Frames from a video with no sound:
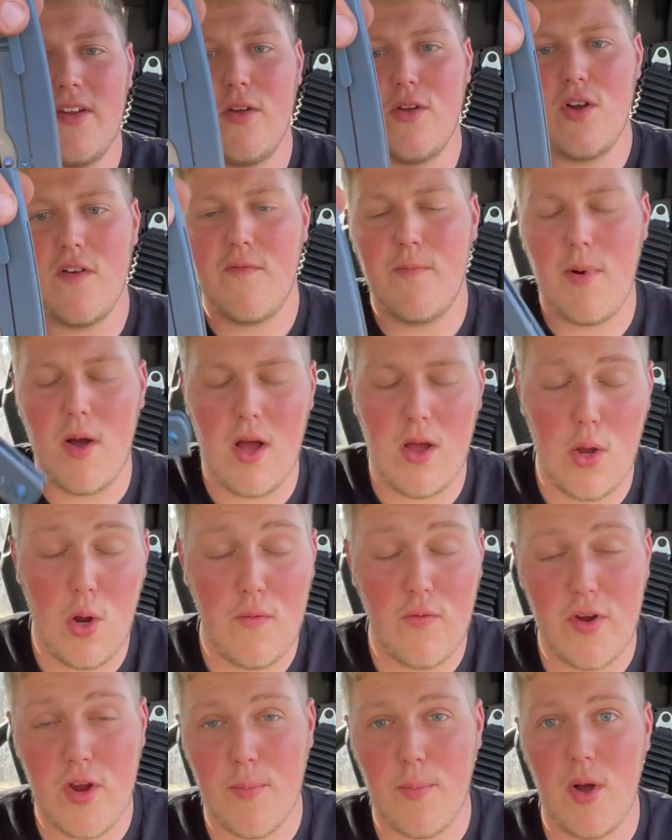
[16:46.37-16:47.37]
on your
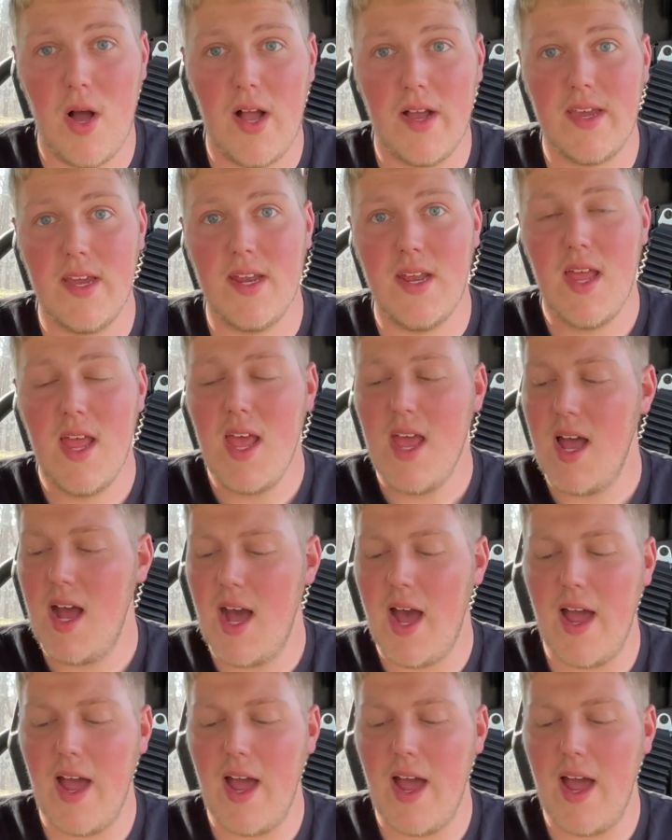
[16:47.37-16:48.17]
over your pocket. Uh,